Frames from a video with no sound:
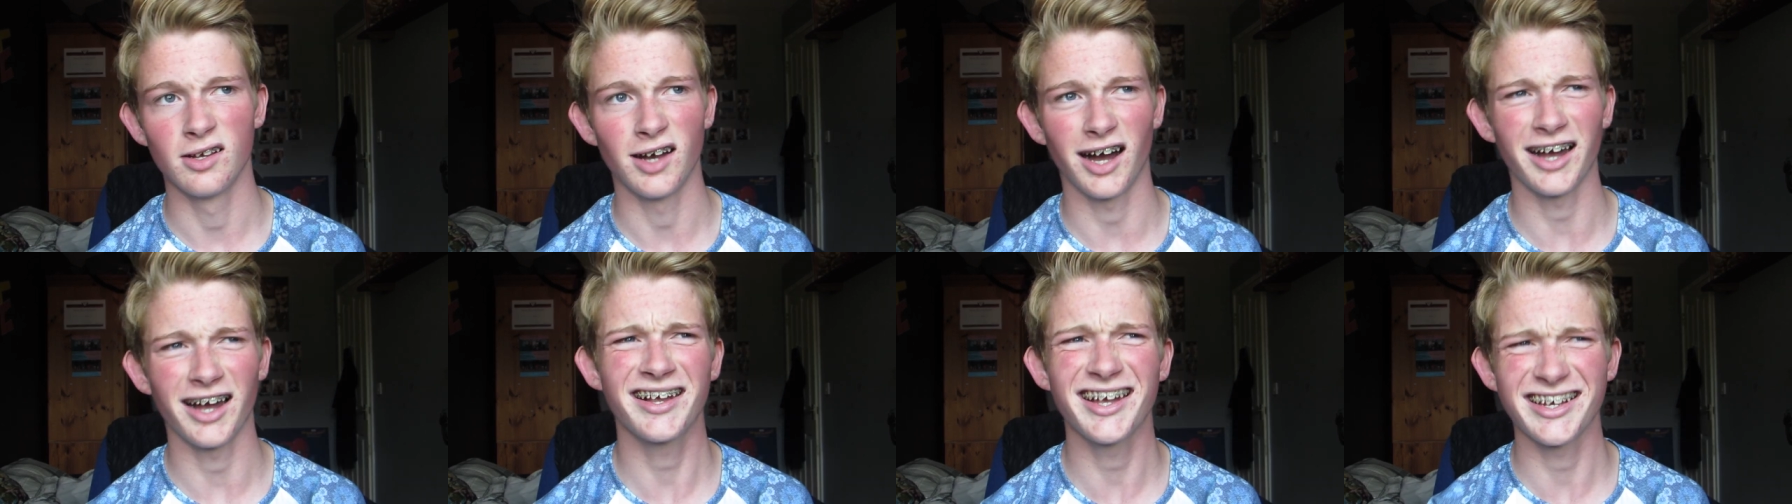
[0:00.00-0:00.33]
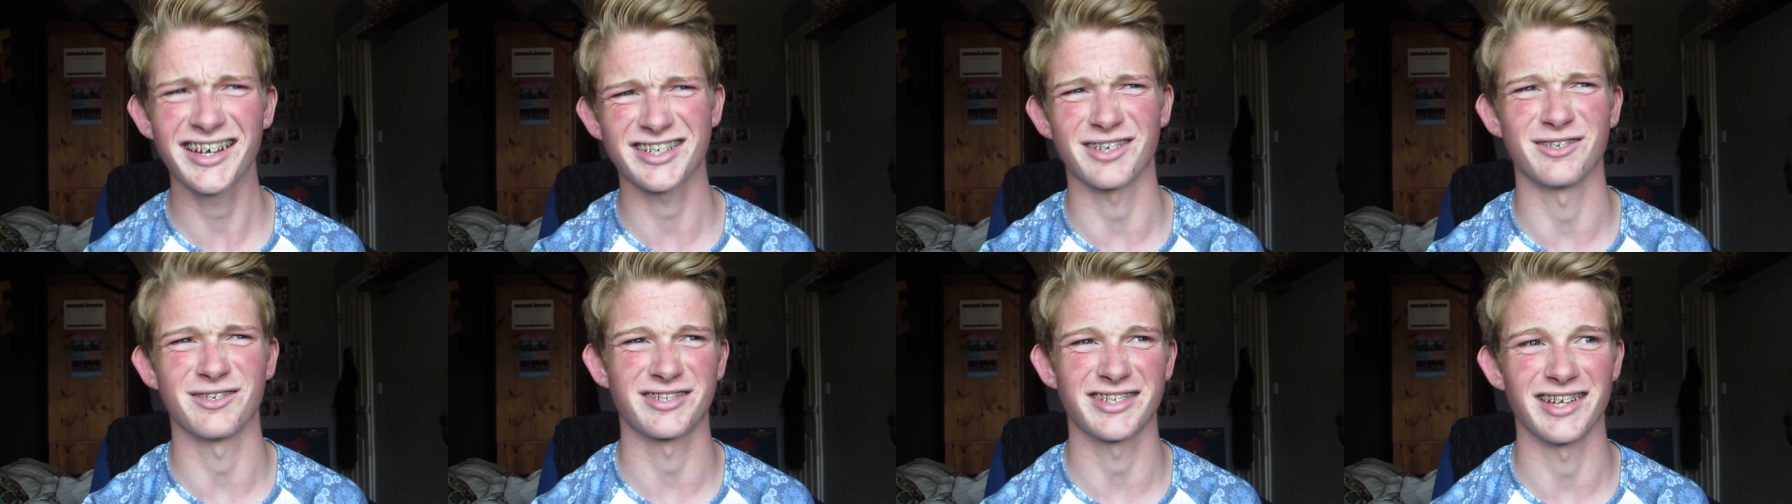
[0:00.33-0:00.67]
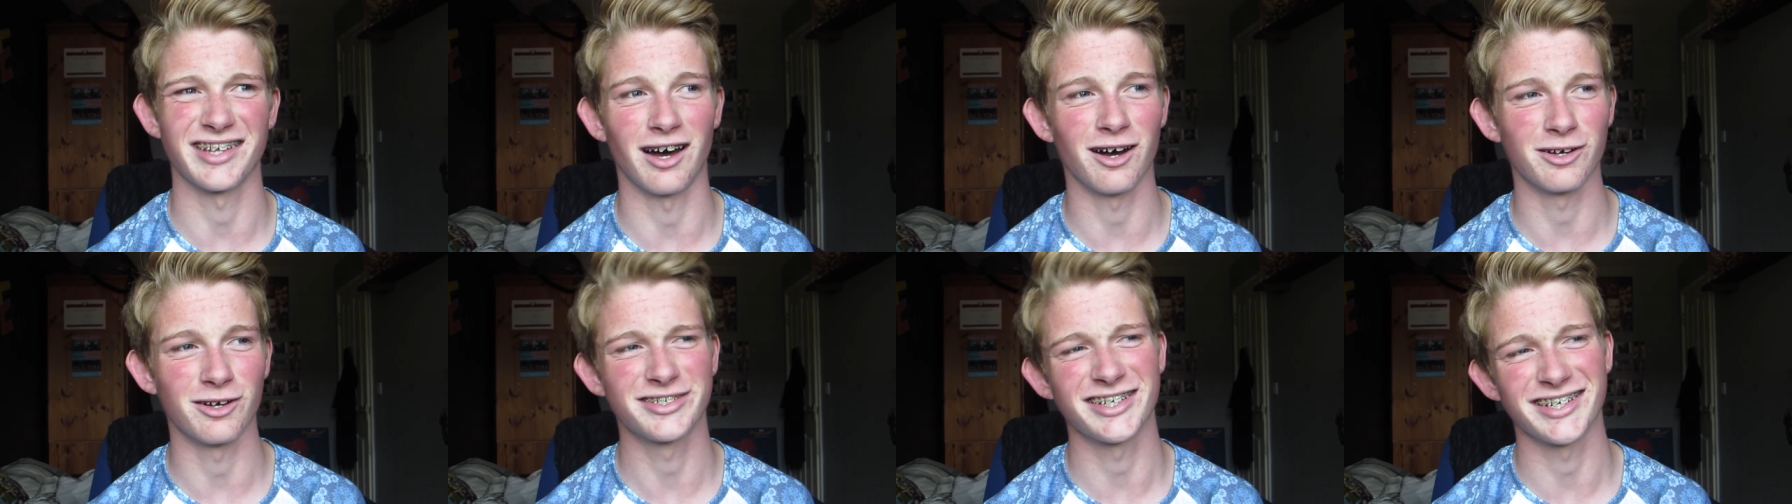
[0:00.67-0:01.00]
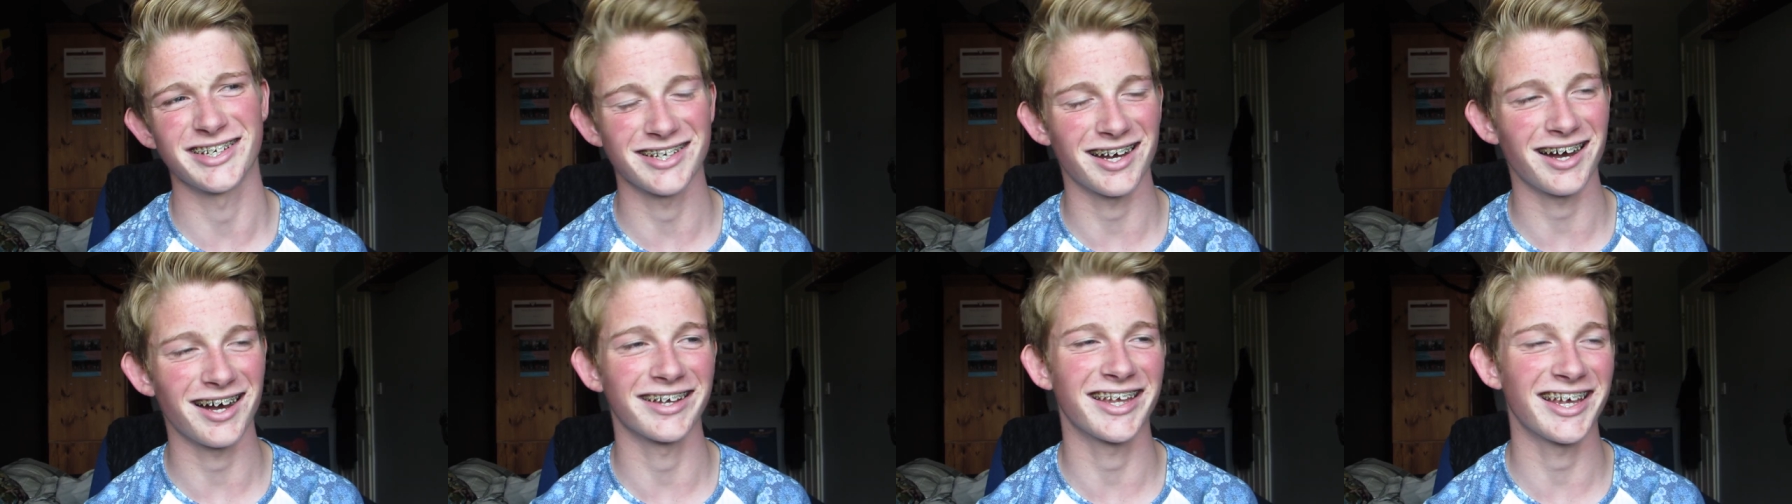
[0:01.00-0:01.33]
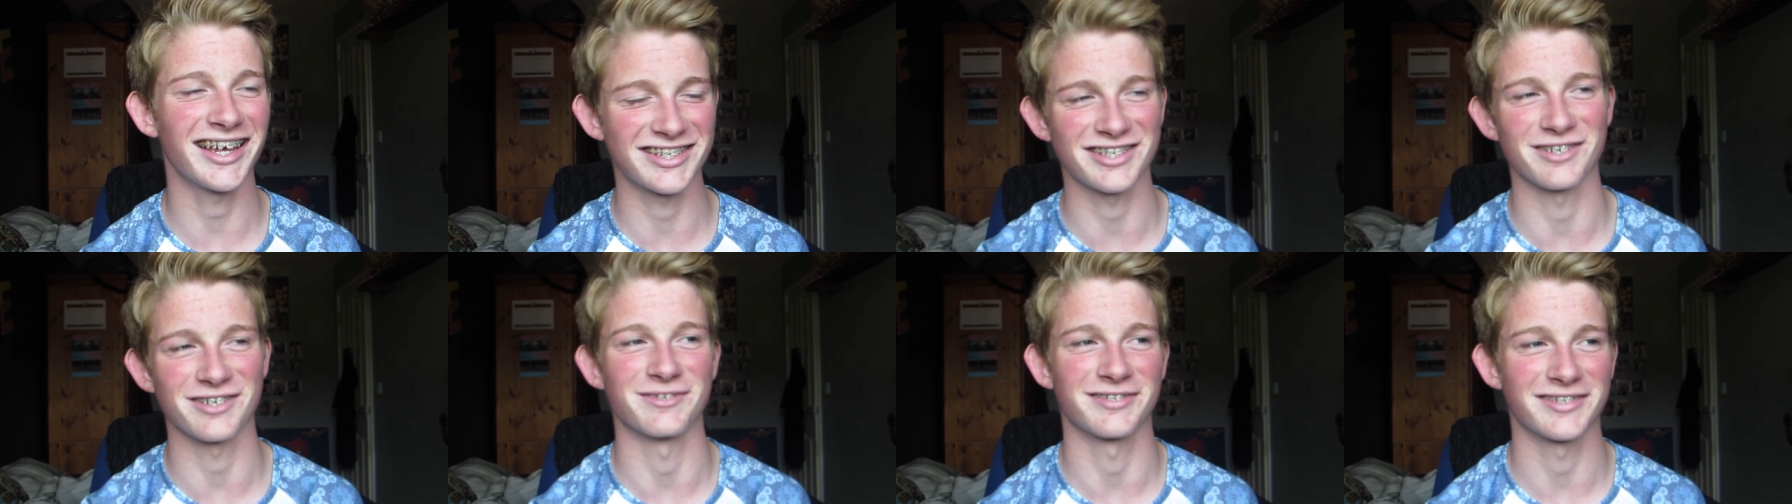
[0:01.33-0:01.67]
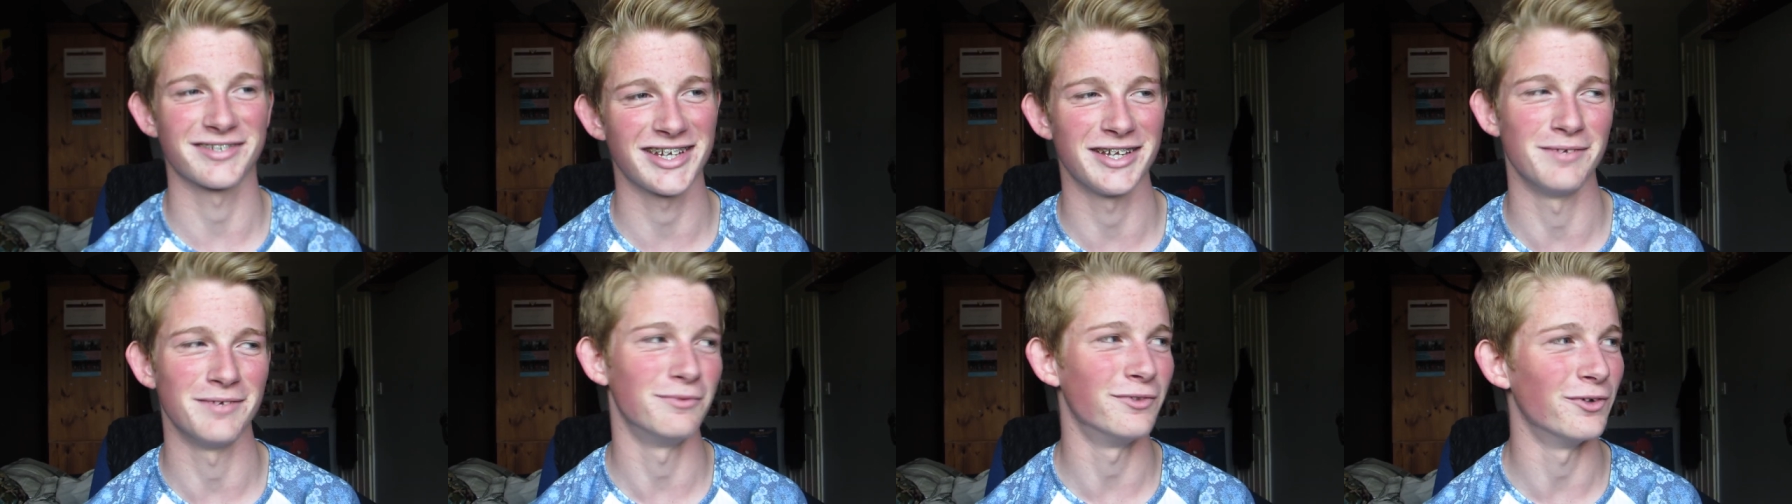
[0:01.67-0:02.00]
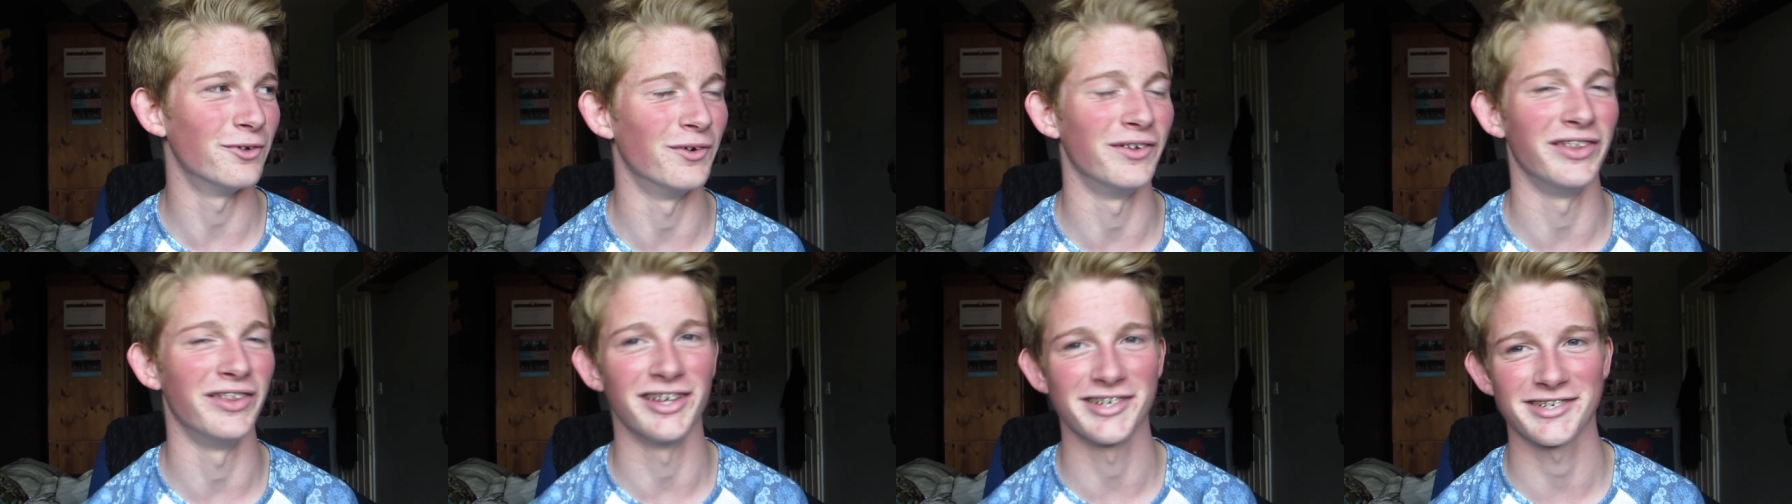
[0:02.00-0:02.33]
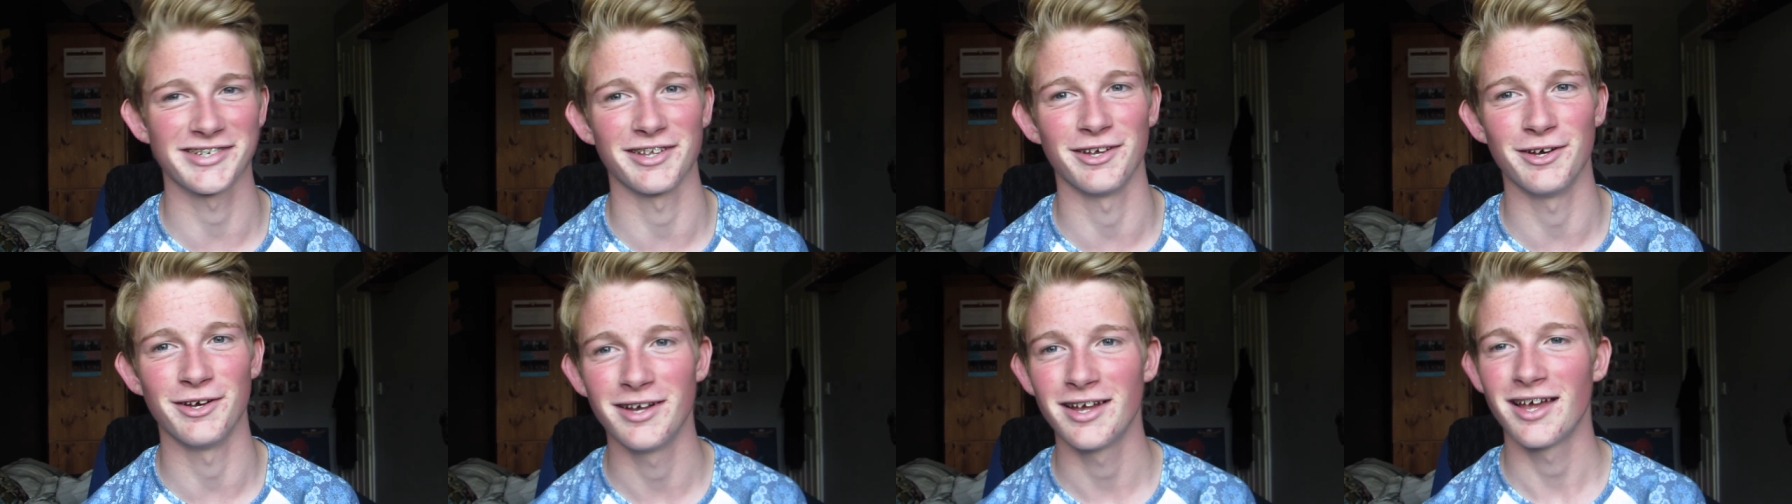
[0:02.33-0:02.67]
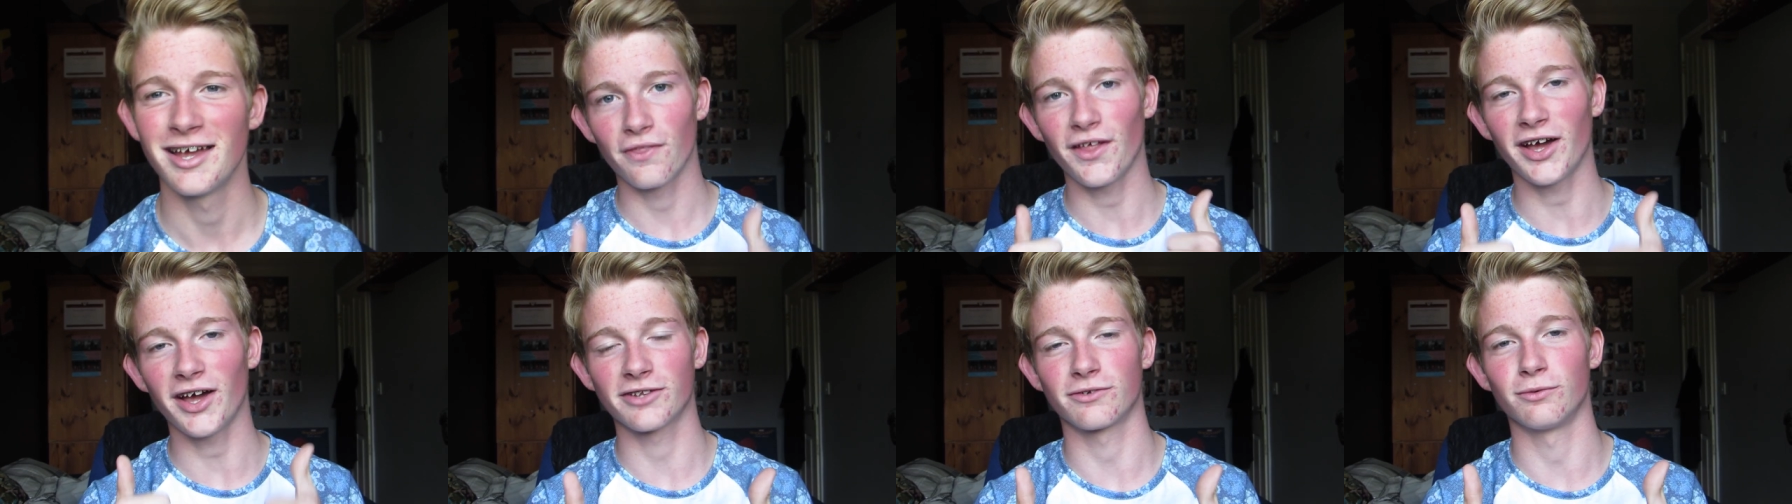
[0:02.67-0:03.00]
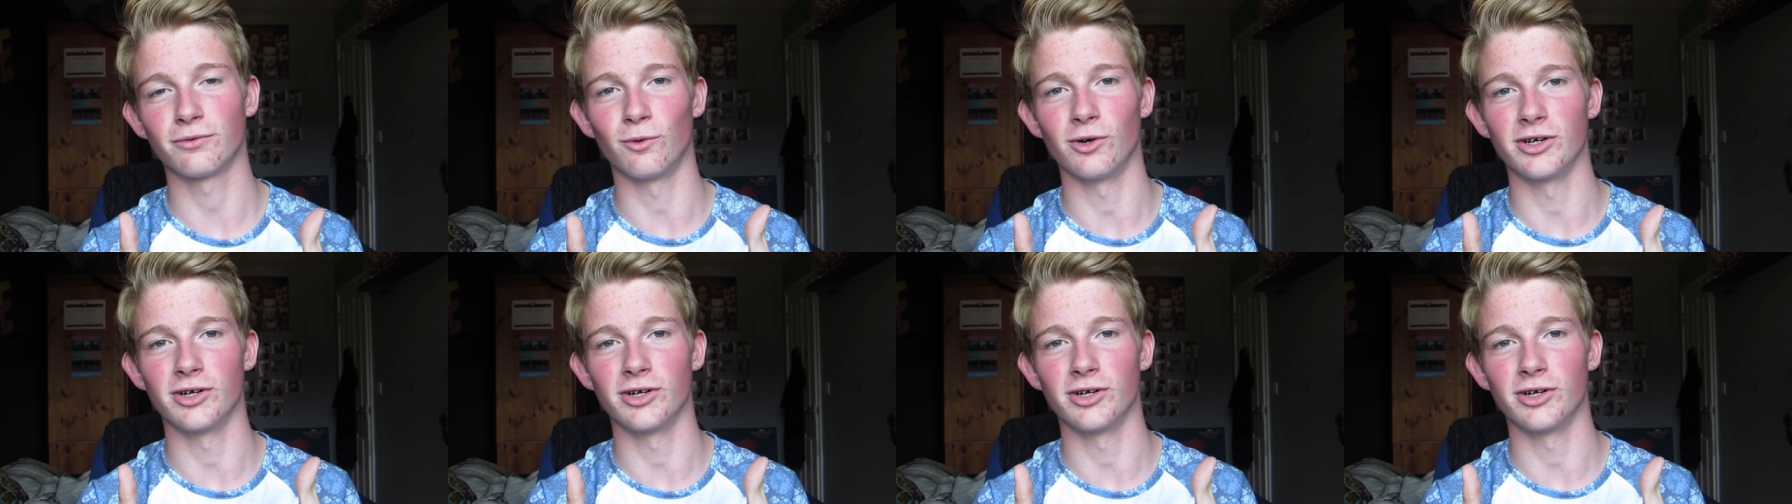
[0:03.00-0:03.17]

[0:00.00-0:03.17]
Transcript: I guess I'll I just I guess I'll keep doing this though. Thanks for